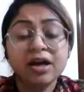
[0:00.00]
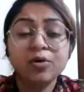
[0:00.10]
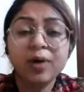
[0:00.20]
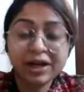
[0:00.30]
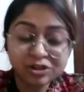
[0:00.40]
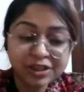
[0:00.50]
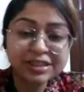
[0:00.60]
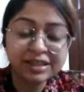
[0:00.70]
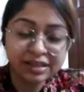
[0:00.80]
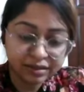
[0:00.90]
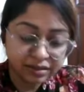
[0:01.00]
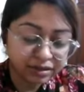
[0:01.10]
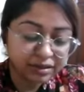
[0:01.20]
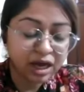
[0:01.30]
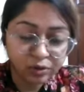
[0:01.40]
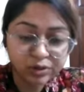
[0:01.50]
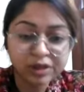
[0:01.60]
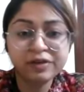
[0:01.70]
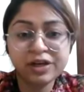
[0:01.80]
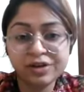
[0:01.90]
No, actually, now
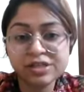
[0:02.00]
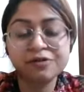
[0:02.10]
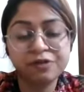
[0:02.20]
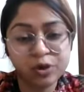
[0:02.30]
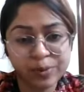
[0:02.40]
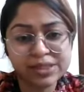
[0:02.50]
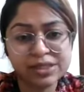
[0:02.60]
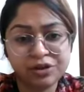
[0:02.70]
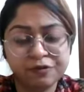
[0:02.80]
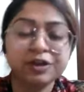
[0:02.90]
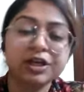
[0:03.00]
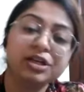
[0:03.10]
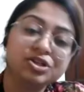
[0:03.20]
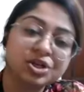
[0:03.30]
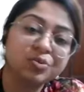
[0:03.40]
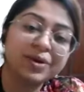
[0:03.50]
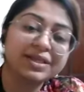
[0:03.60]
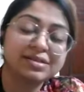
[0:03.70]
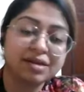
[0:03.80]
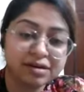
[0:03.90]
they've increased the frequency of it. Initially, when
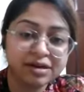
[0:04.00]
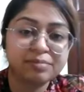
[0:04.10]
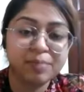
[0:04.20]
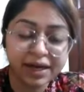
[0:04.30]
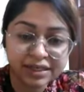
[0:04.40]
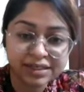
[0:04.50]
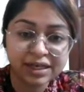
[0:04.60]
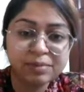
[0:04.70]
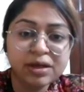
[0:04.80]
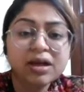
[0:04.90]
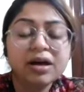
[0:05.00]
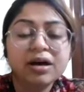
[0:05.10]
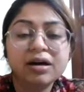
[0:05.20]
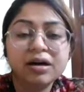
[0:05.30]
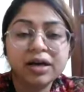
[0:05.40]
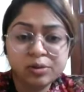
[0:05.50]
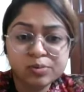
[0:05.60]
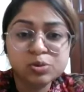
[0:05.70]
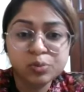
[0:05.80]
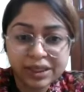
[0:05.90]
they started at my time, it
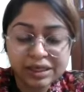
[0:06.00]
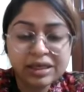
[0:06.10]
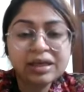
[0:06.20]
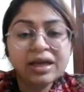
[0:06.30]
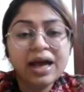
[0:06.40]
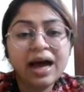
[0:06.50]
was weekly.